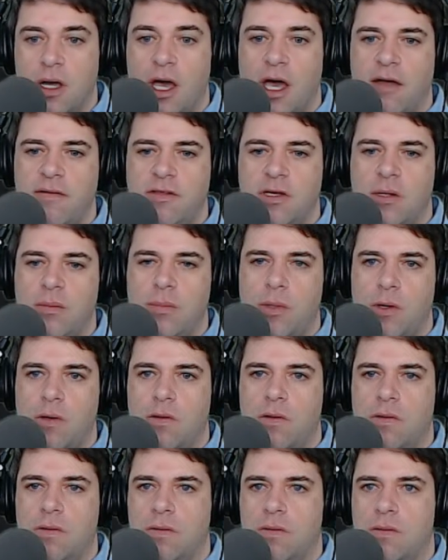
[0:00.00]
I've done
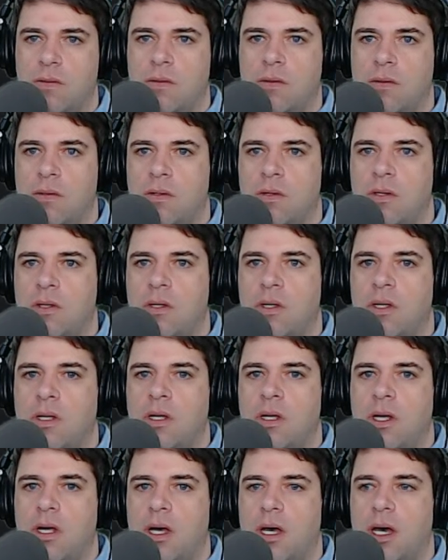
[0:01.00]
both.
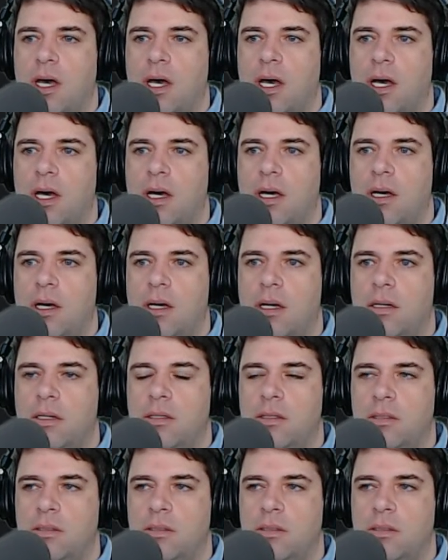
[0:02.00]
The